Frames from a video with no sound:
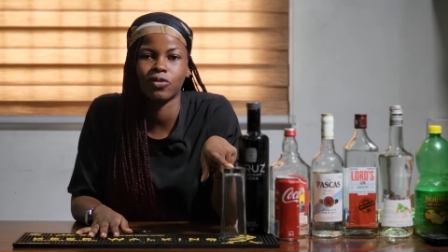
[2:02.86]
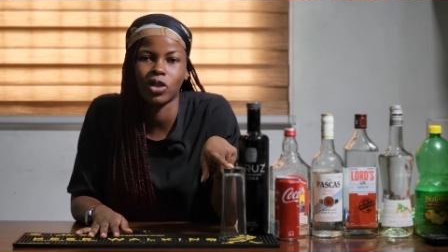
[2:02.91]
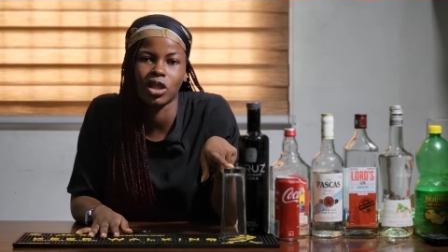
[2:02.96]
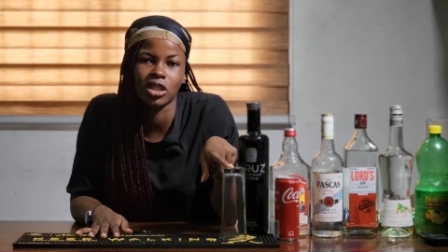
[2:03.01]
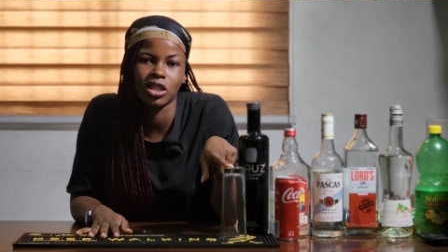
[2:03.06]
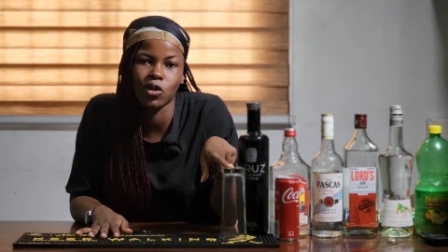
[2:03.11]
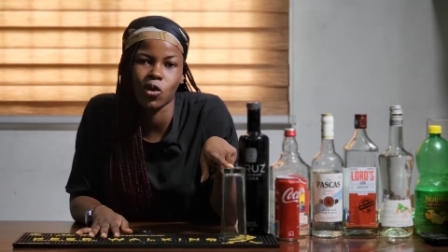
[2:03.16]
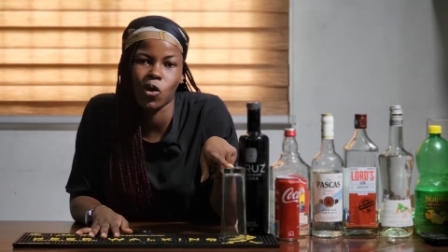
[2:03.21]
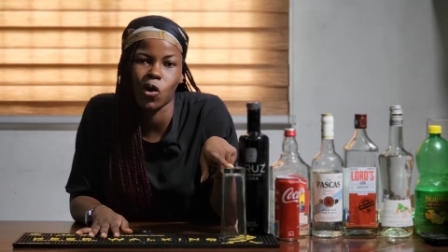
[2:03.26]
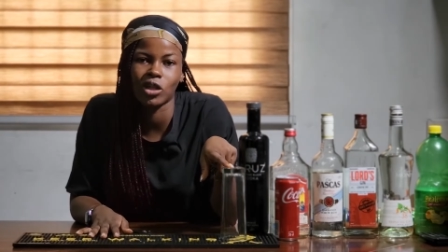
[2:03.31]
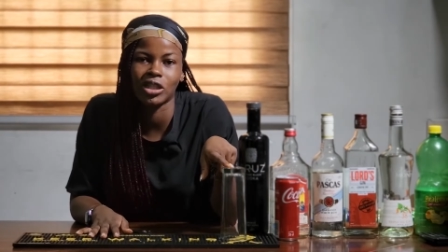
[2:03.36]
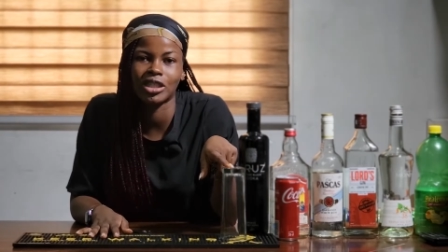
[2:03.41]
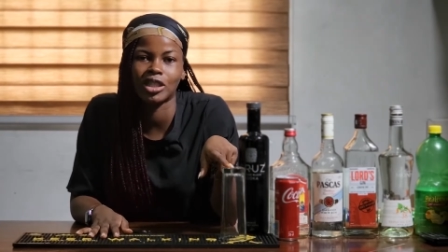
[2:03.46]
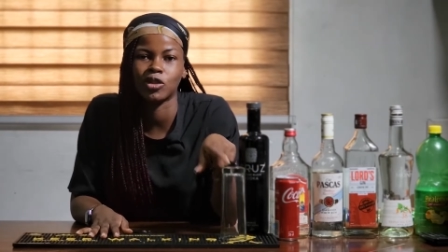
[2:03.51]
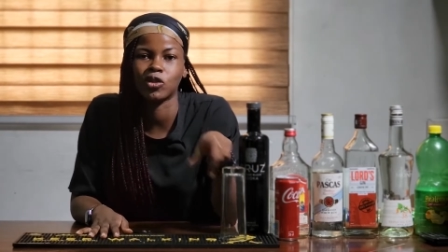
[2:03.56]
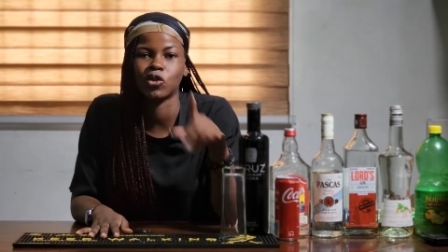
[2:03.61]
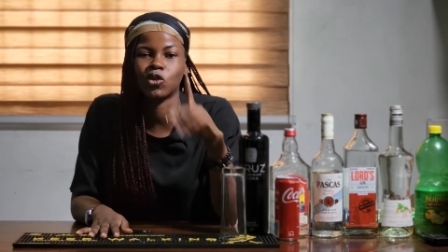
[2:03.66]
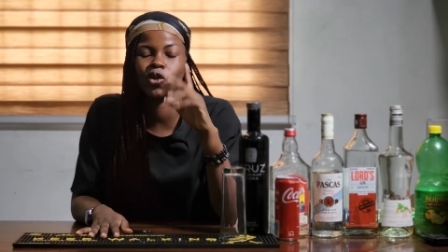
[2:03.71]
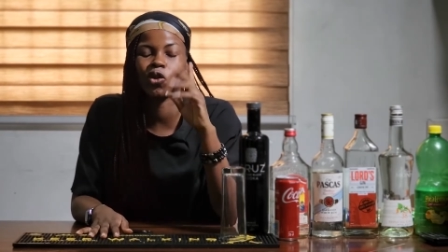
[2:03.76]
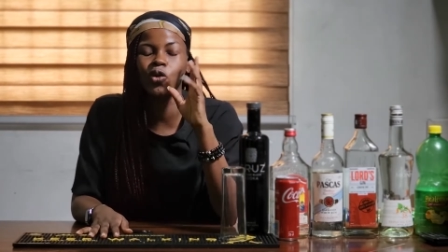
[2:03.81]
for this
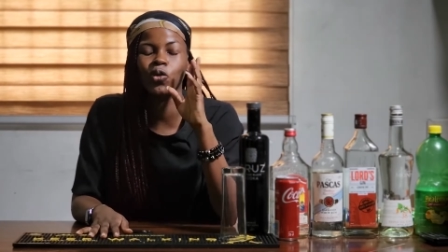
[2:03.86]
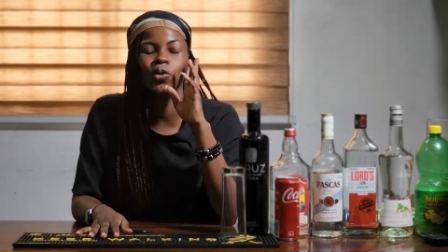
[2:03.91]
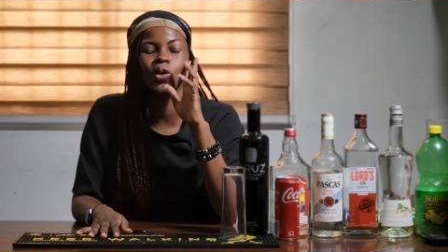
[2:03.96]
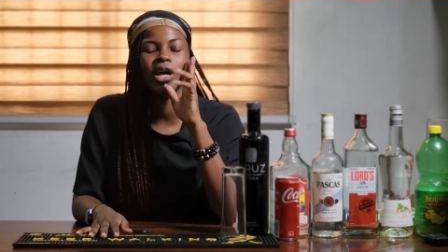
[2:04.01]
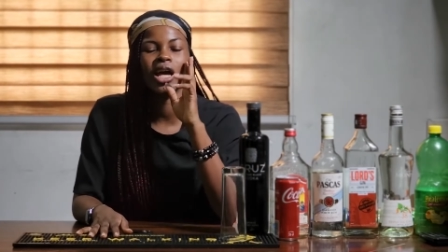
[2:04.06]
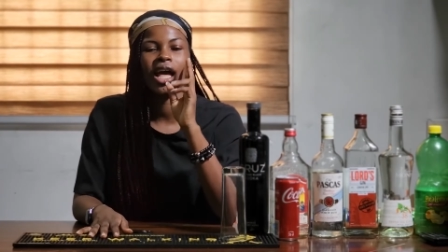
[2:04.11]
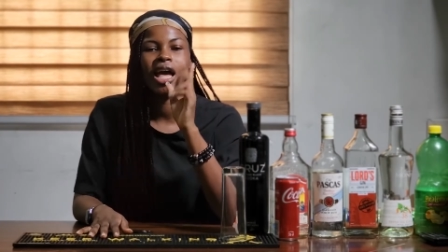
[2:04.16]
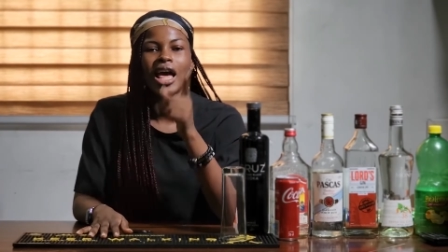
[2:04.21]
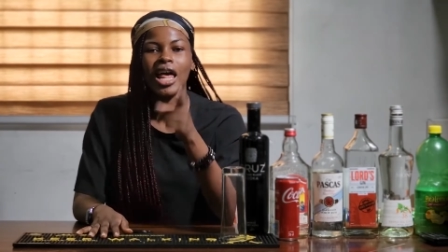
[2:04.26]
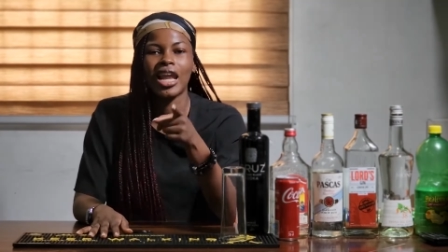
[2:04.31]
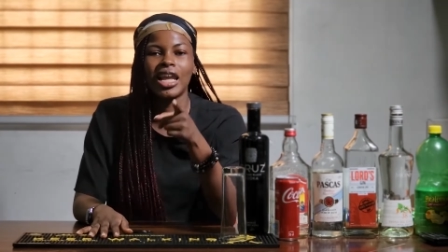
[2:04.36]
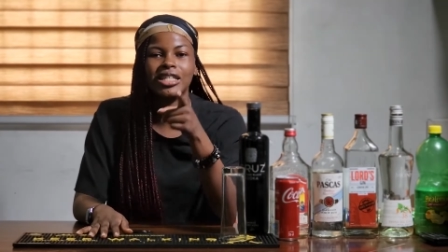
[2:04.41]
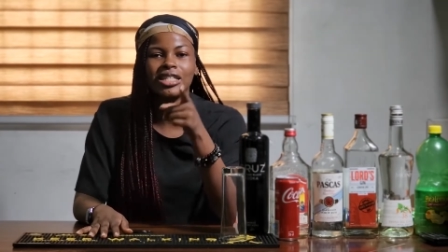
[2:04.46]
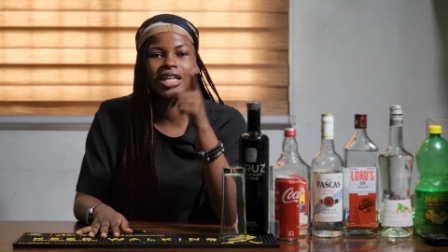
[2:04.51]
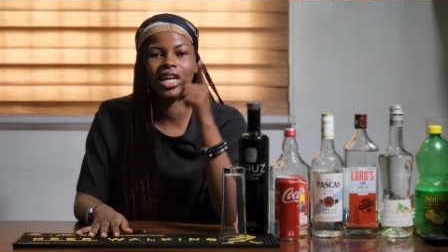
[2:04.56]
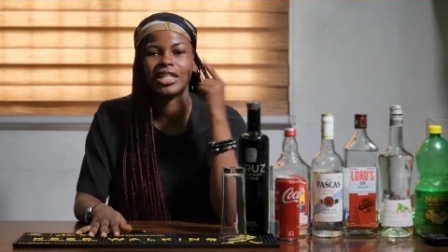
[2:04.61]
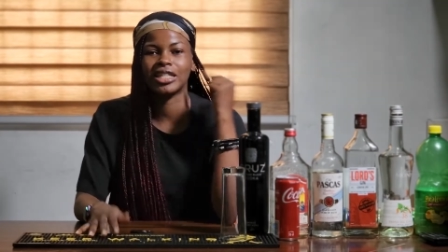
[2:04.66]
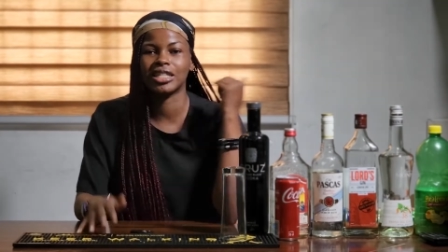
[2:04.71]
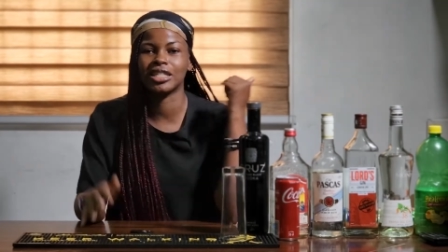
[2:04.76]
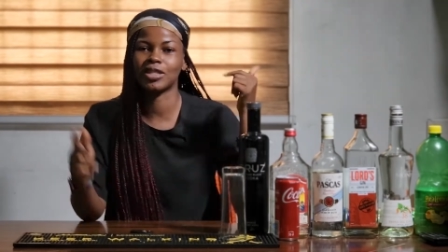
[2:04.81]
cocktail. So let's
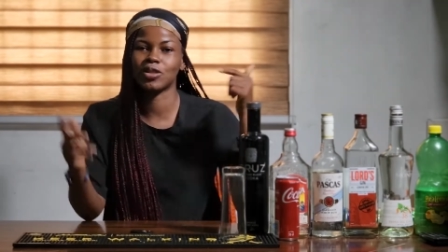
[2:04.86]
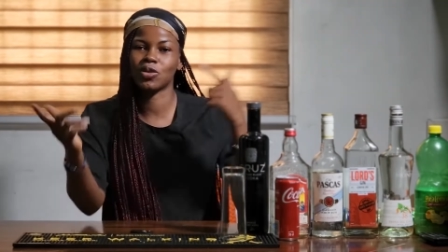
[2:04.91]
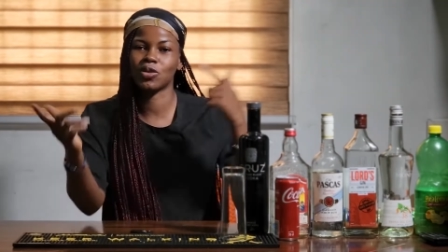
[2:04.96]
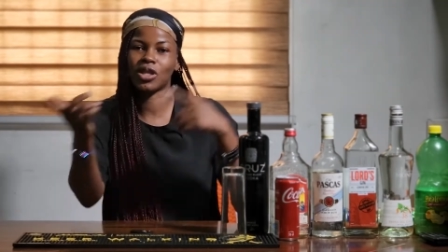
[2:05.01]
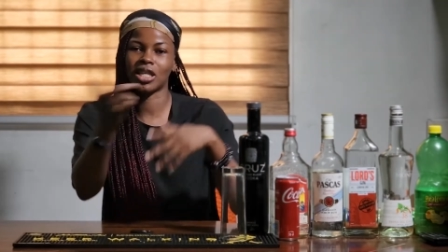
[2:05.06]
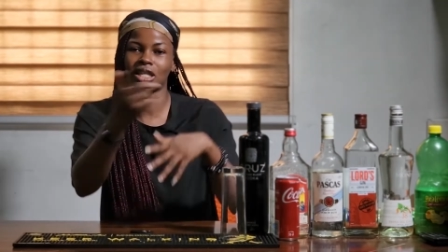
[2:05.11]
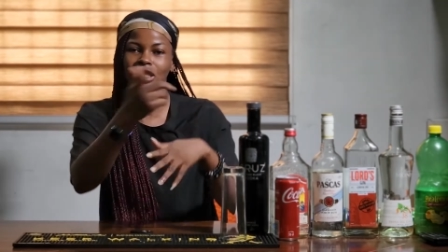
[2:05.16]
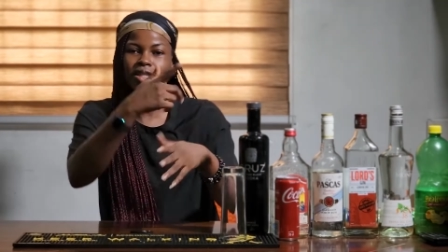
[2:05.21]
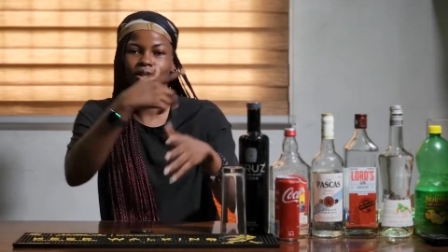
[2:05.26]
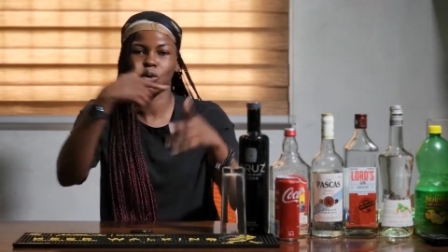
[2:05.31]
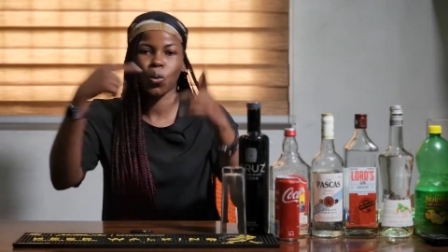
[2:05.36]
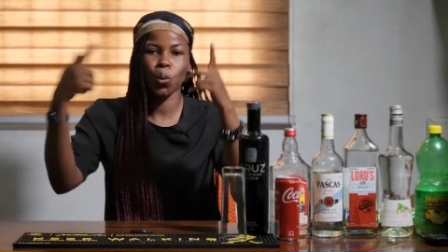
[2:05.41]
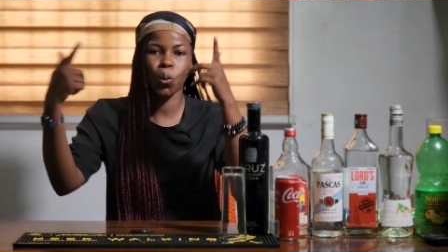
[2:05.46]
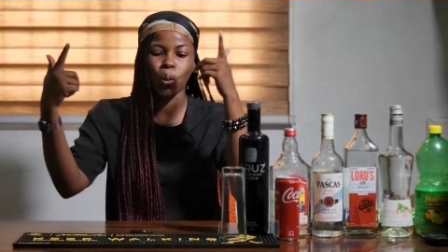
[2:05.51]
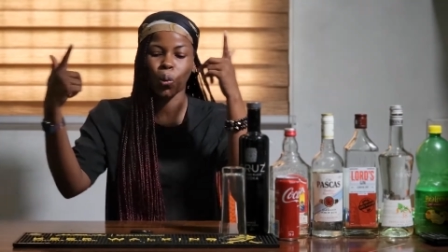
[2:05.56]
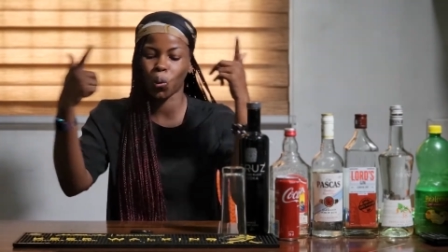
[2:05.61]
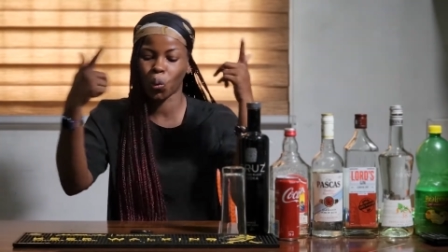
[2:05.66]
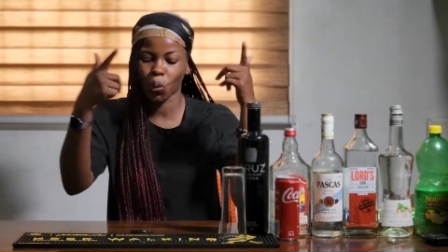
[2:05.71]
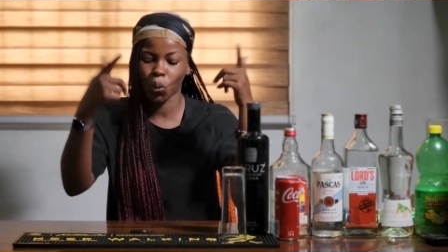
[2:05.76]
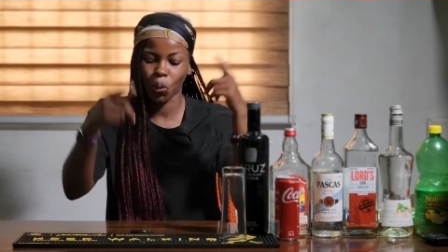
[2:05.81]
get into this.
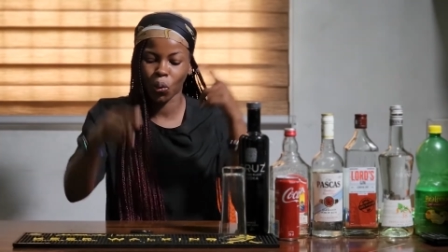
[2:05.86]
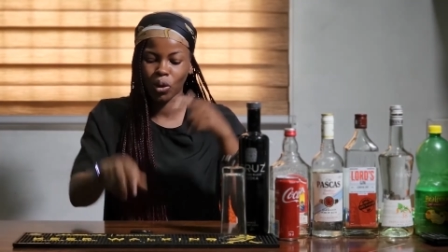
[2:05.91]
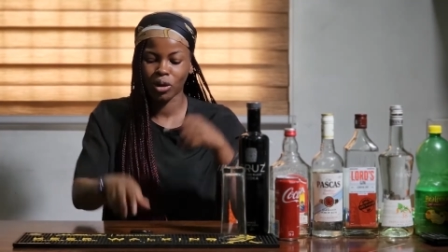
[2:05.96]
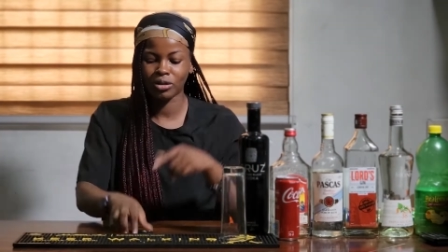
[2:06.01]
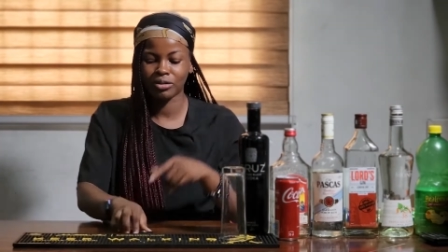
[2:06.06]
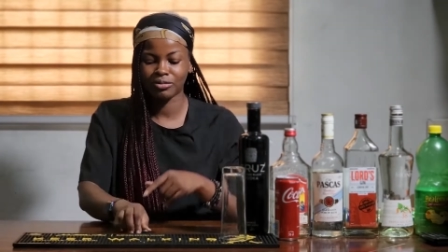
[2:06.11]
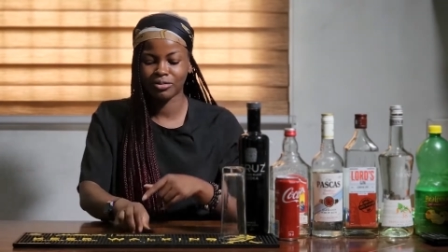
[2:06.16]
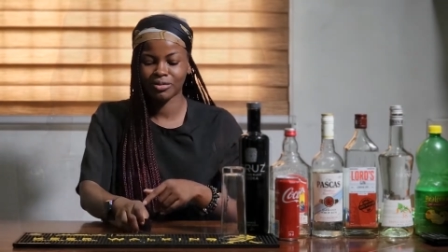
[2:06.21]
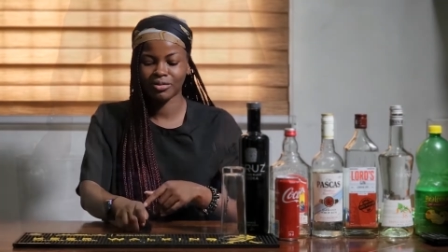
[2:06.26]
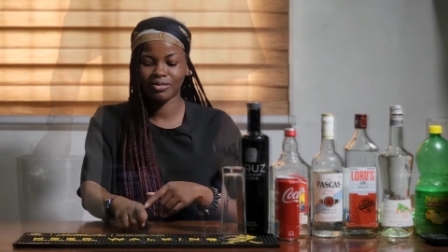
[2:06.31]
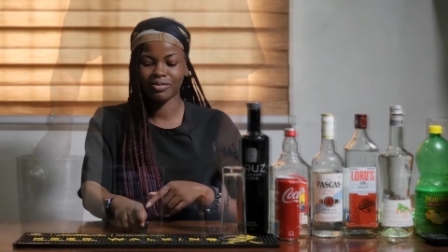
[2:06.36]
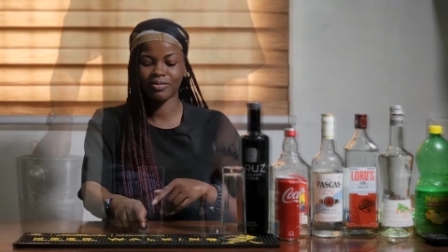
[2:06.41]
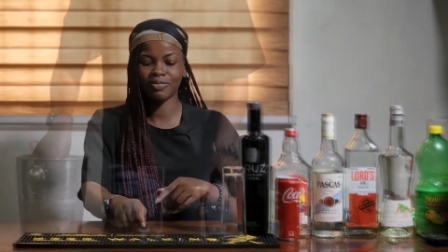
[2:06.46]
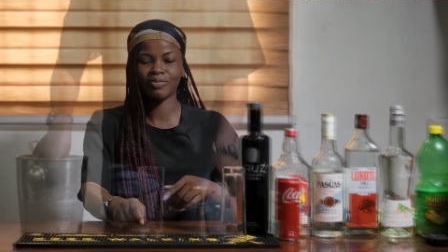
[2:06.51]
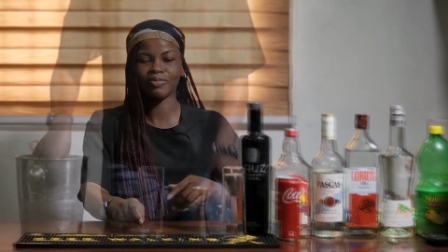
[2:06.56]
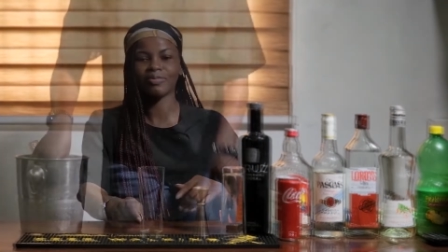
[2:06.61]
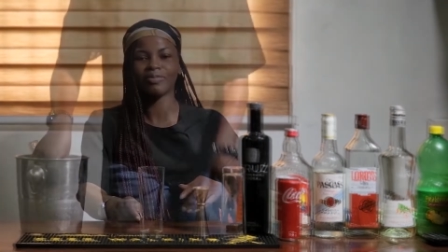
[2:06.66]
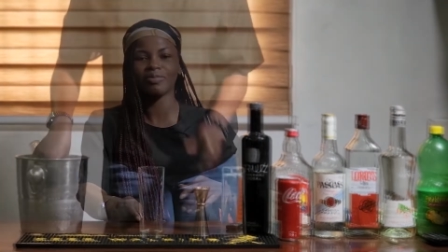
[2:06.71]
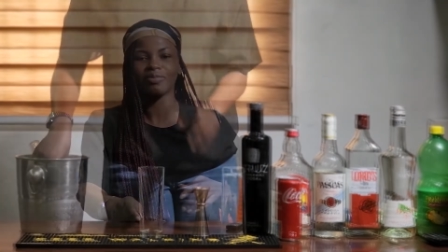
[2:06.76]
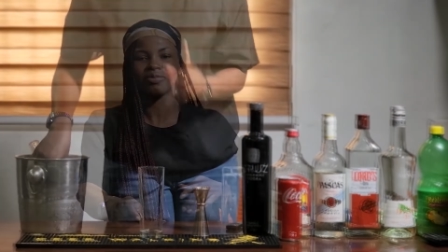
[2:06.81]

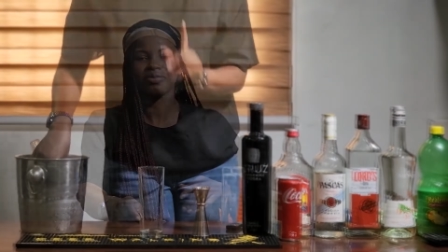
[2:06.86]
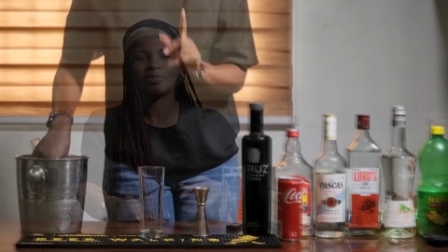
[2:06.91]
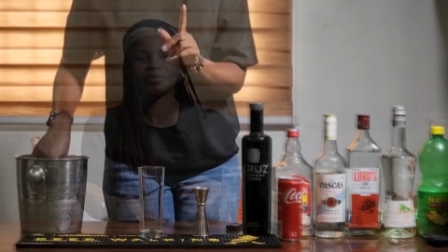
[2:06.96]
So